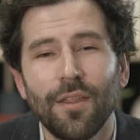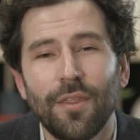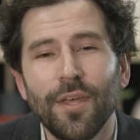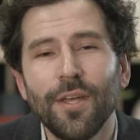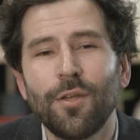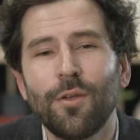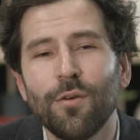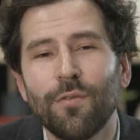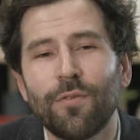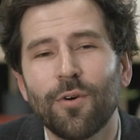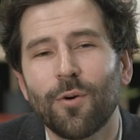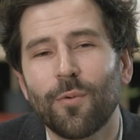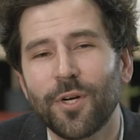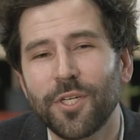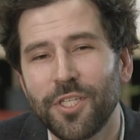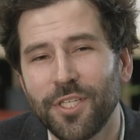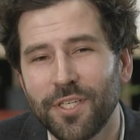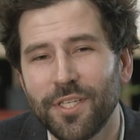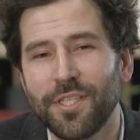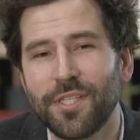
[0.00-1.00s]
Thank you for
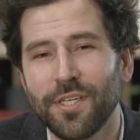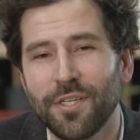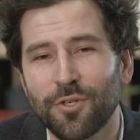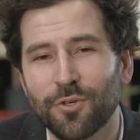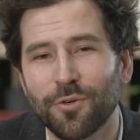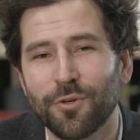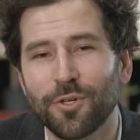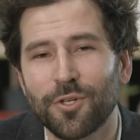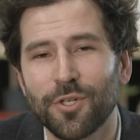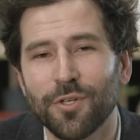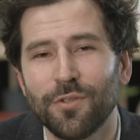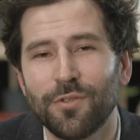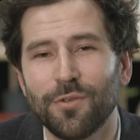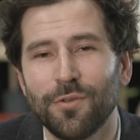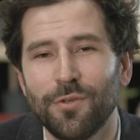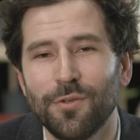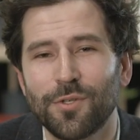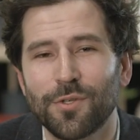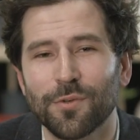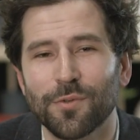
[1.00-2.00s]
watching this introduction to
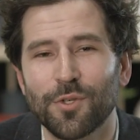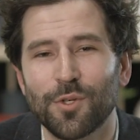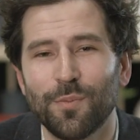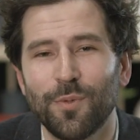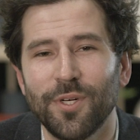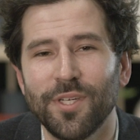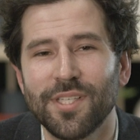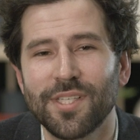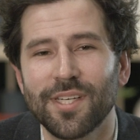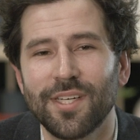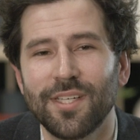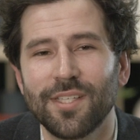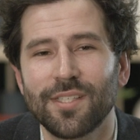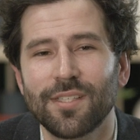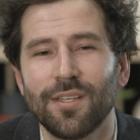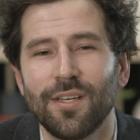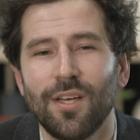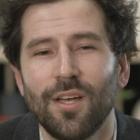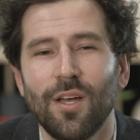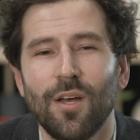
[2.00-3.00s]
News Consumer
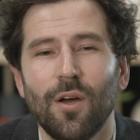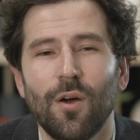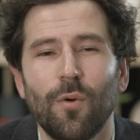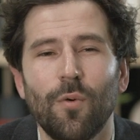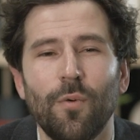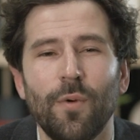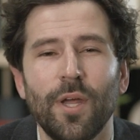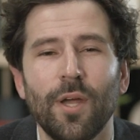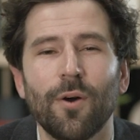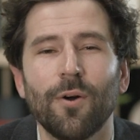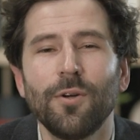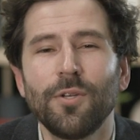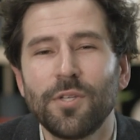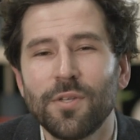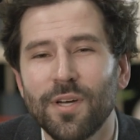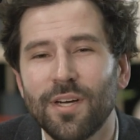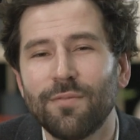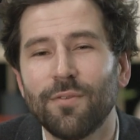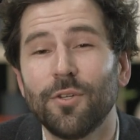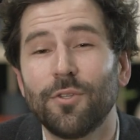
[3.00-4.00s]
Insights. We
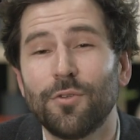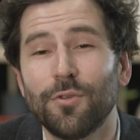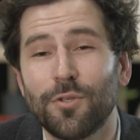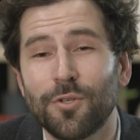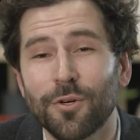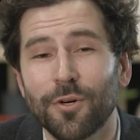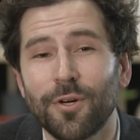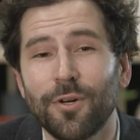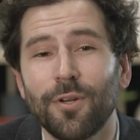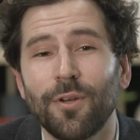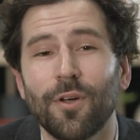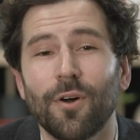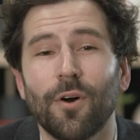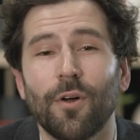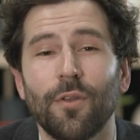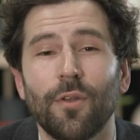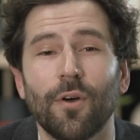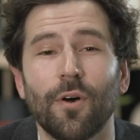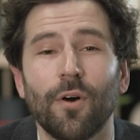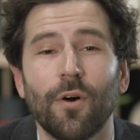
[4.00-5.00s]
also have a tutorial
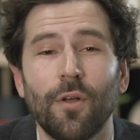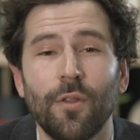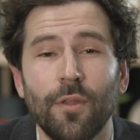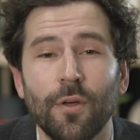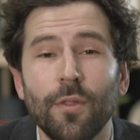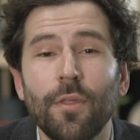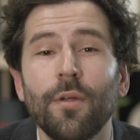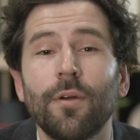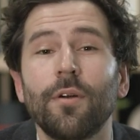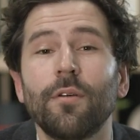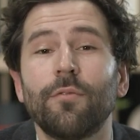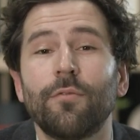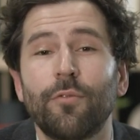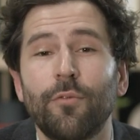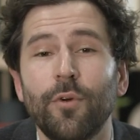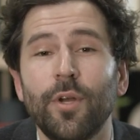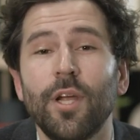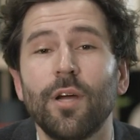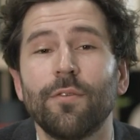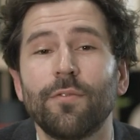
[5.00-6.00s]
on another
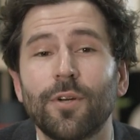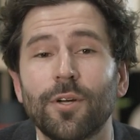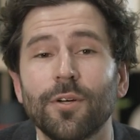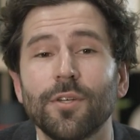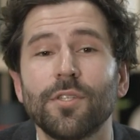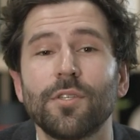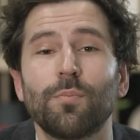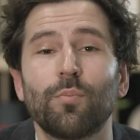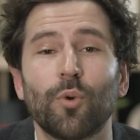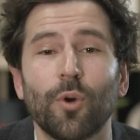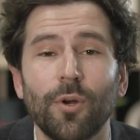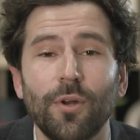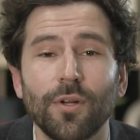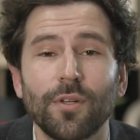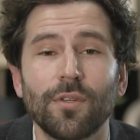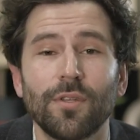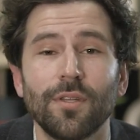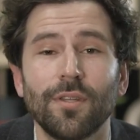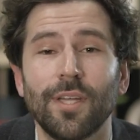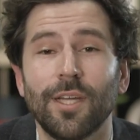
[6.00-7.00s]
free of cost
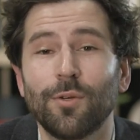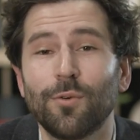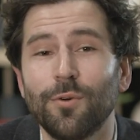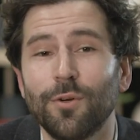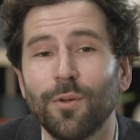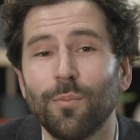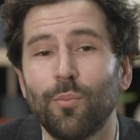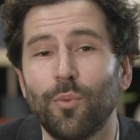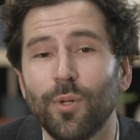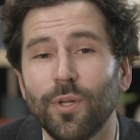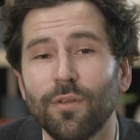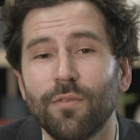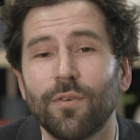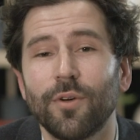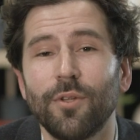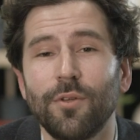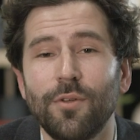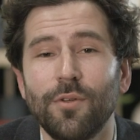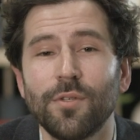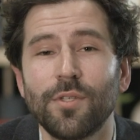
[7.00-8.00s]
product that Google built
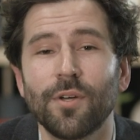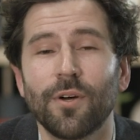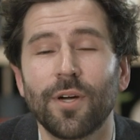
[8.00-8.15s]
for the news